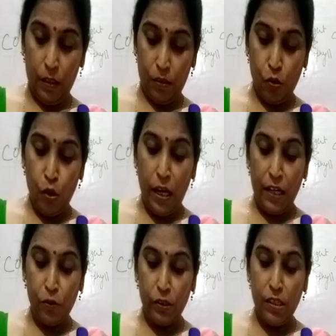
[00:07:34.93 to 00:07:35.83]
So
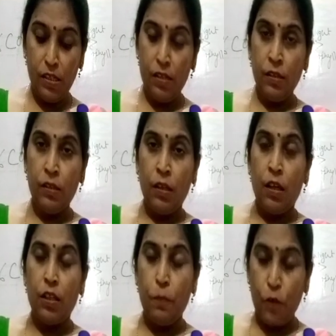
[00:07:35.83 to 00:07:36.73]
nitrogen,
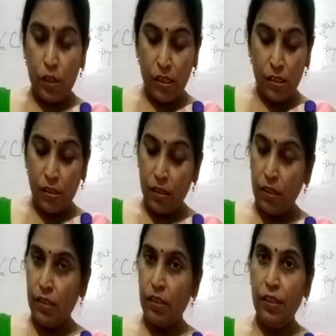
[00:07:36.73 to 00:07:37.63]
the process,
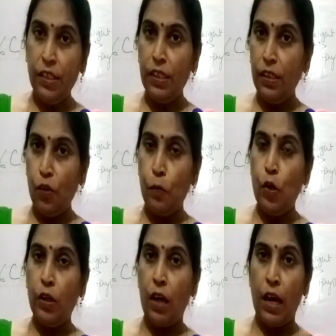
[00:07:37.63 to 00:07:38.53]
it's written in your
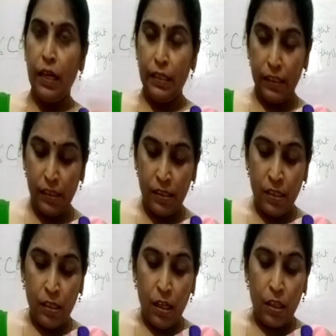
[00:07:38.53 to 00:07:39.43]
book, highlighted.
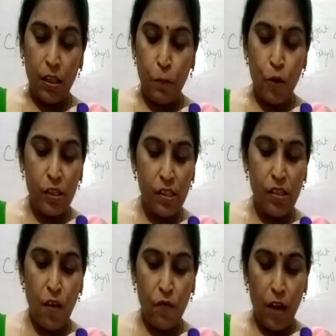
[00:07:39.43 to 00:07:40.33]
The process
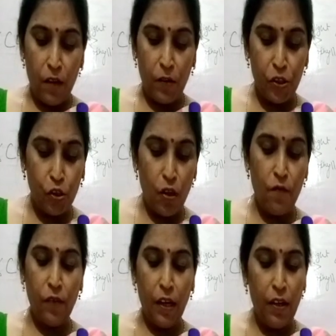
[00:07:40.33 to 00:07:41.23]
of conversion
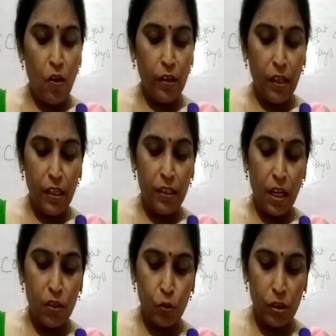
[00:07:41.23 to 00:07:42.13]
of inorganic
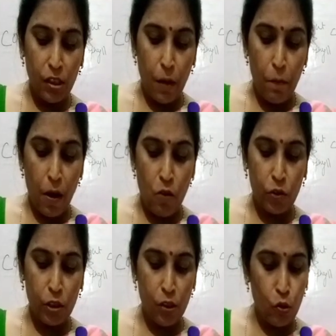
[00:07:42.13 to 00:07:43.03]
nitrogen
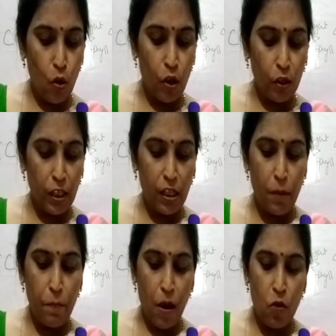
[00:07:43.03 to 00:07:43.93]
compounds into organic
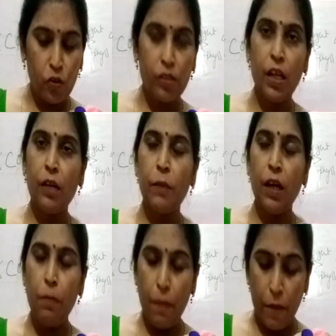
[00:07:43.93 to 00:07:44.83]
compounds that
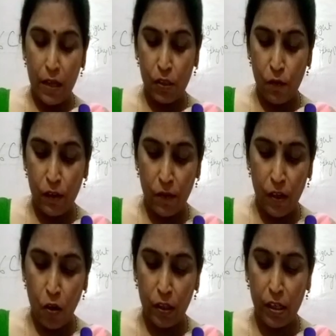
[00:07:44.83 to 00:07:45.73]
become a part of living
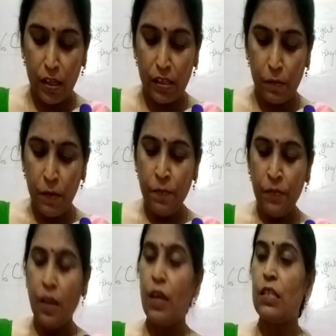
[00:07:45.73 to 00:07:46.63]
organism
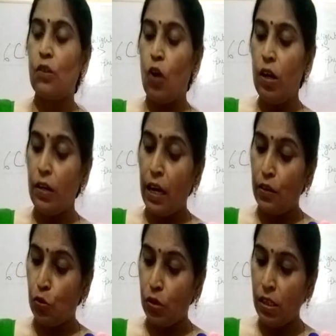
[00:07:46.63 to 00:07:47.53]
is called
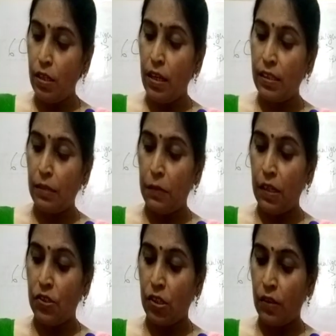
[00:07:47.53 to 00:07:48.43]
nitrogen
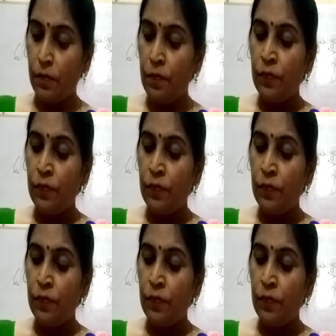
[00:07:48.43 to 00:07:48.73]
assimilation.